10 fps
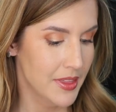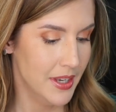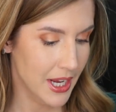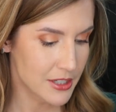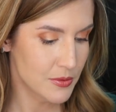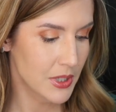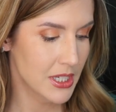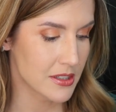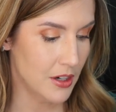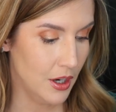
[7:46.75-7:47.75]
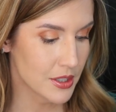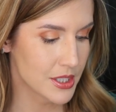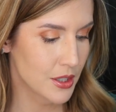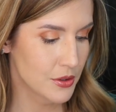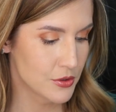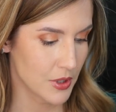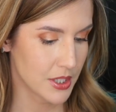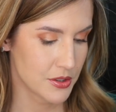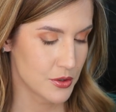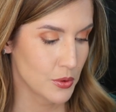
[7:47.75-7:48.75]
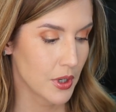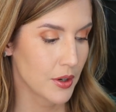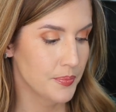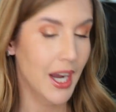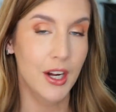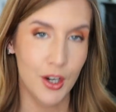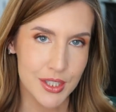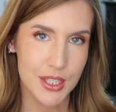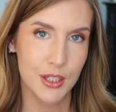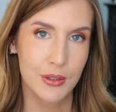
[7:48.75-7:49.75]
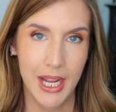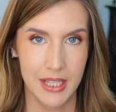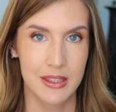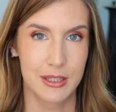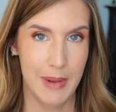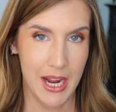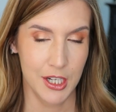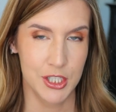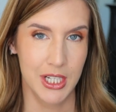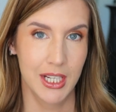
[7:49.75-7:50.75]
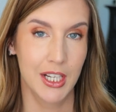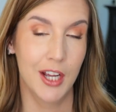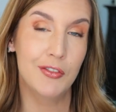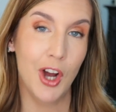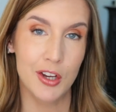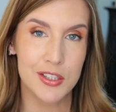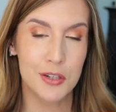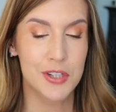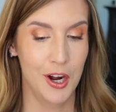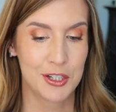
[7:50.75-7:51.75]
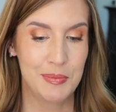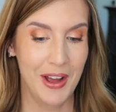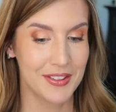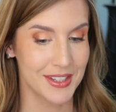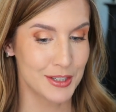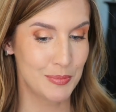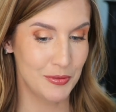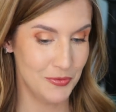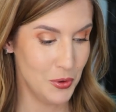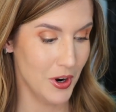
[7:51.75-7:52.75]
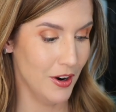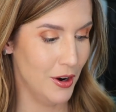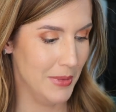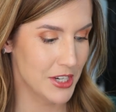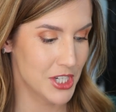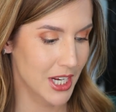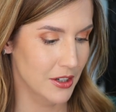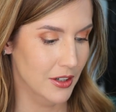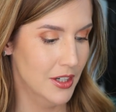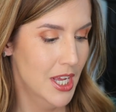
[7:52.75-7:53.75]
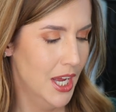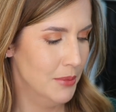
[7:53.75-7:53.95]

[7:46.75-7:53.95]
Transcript: The next one is also drugstore. I also hate this packaging and I have also talked about this before on my channel.